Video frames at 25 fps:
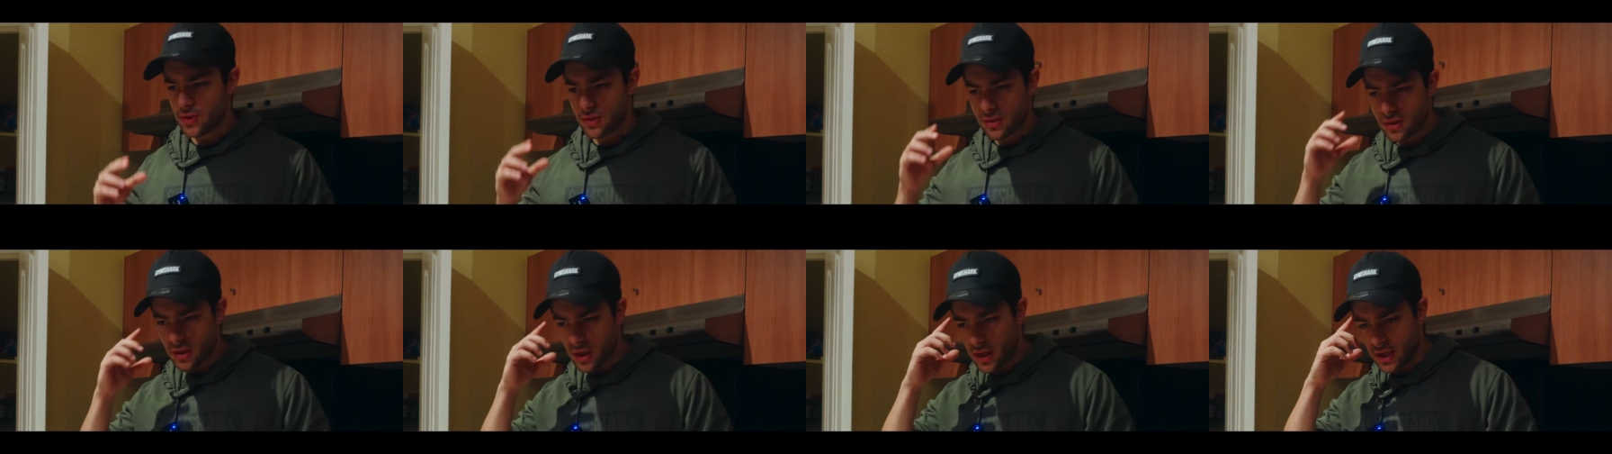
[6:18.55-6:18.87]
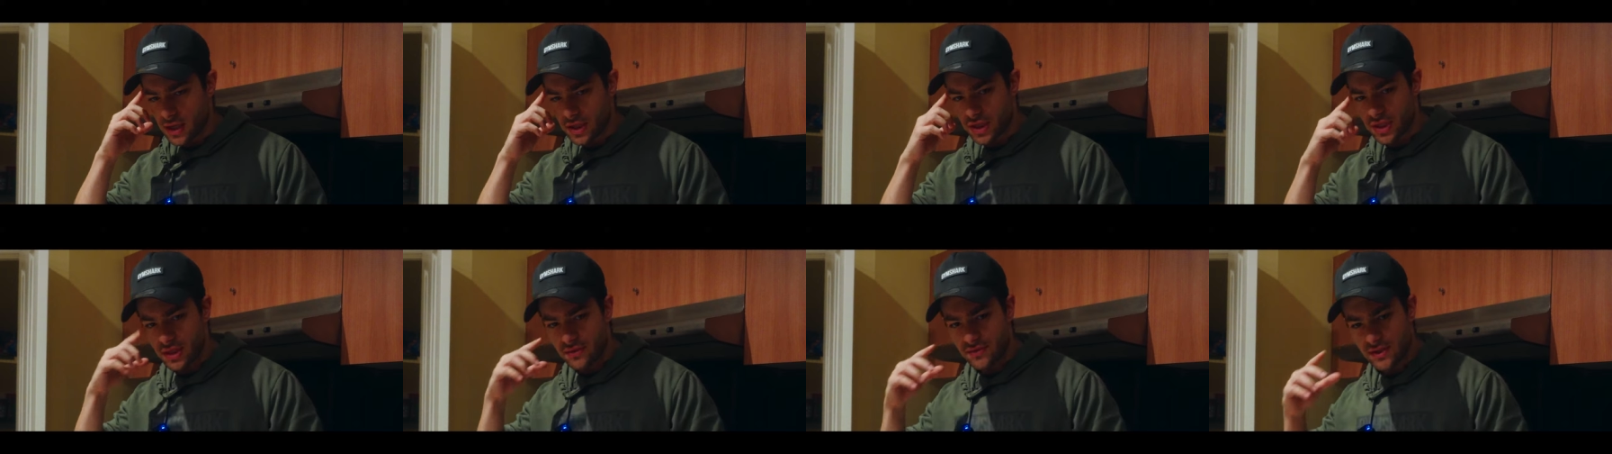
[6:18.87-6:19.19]
trying
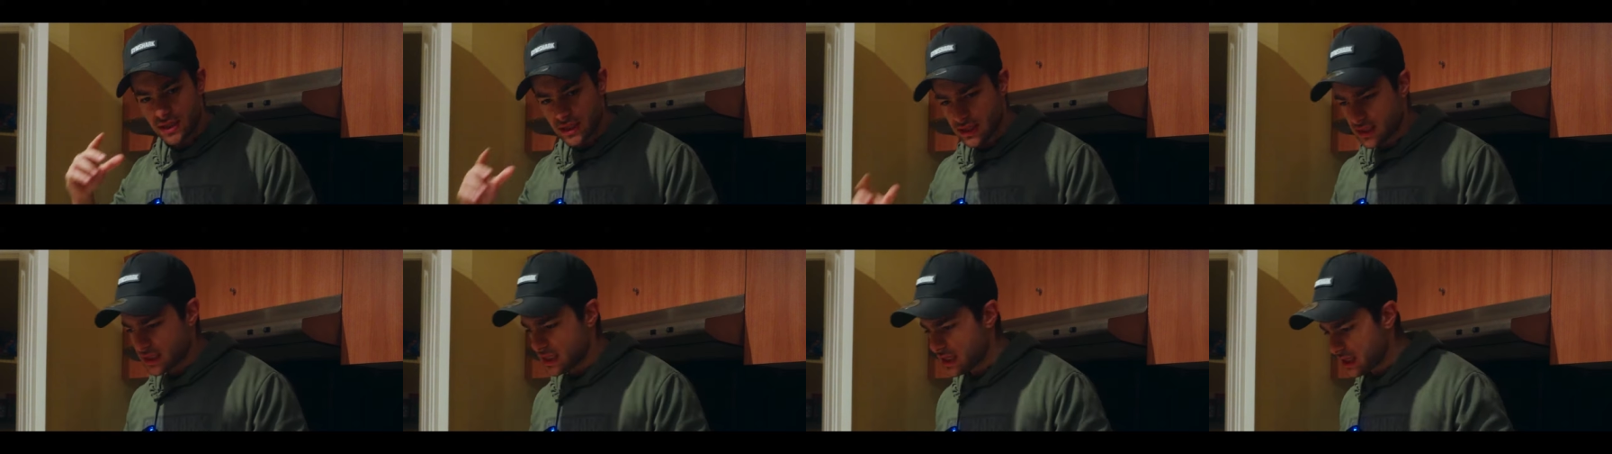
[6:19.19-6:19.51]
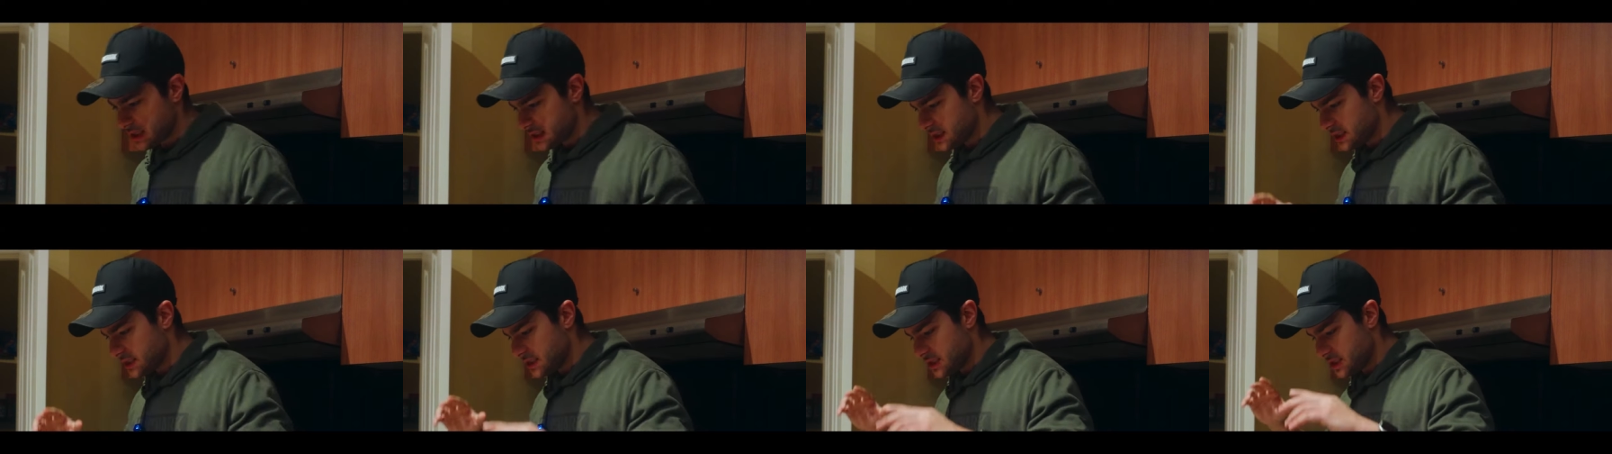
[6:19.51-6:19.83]
to achieve
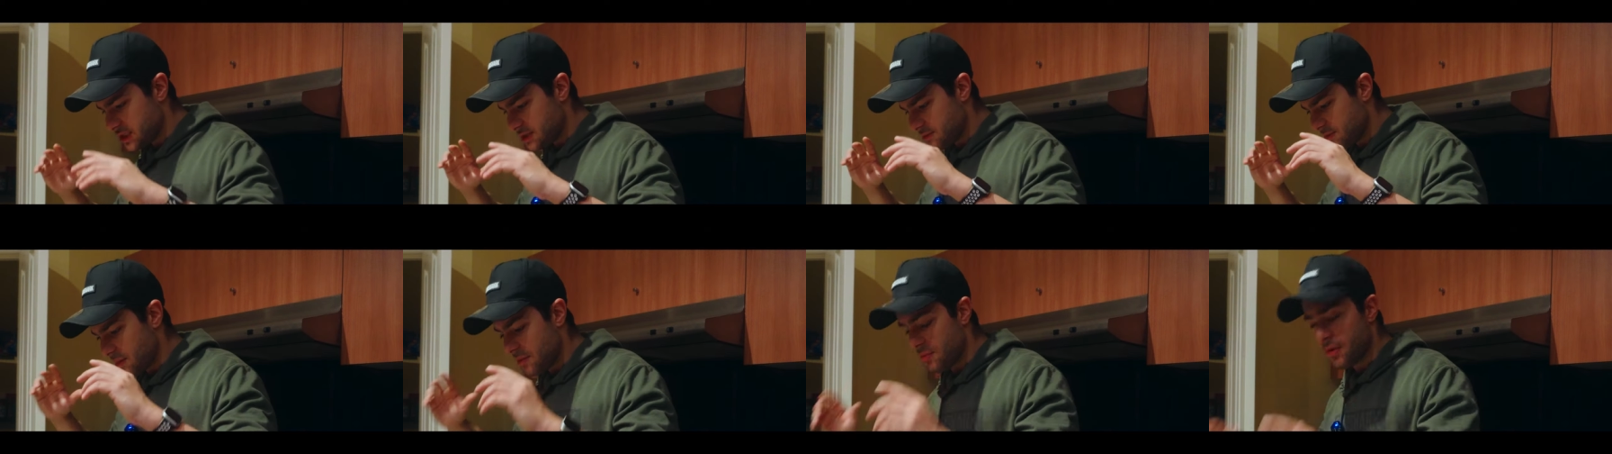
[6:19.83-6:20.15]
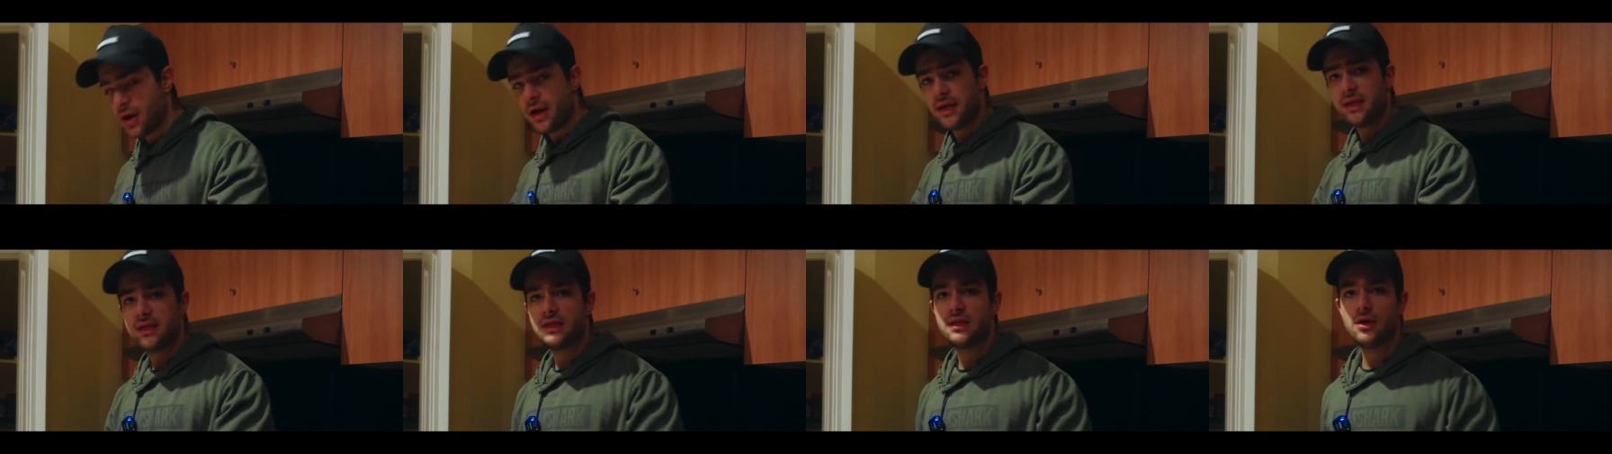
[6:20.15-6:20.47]
success and just my
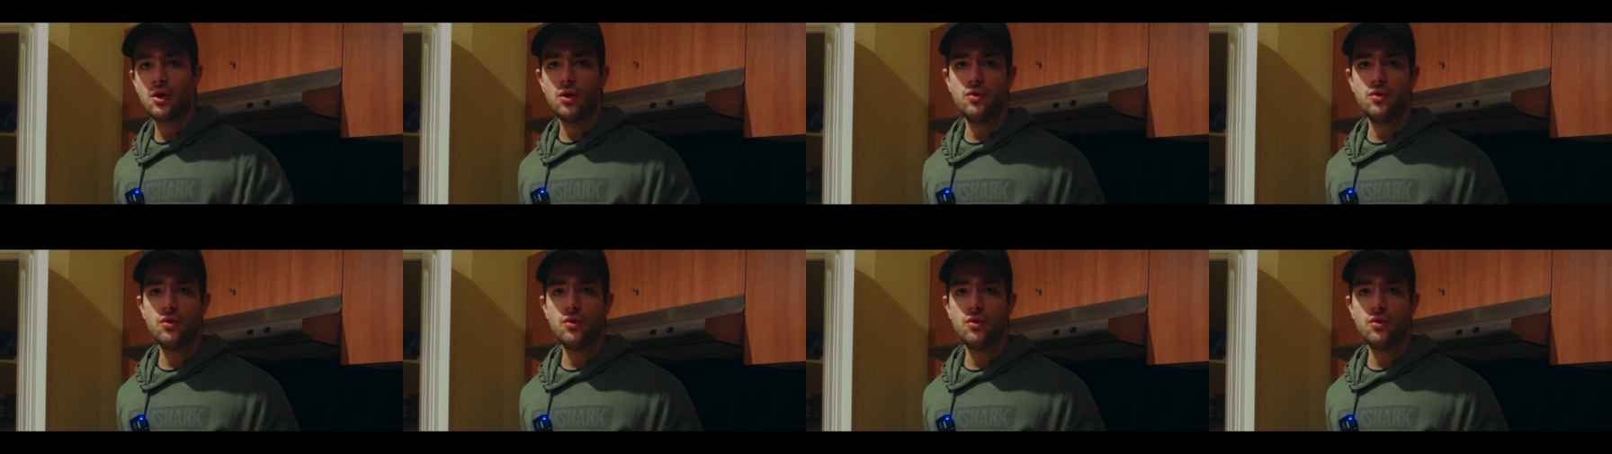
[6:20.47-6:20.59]
mindset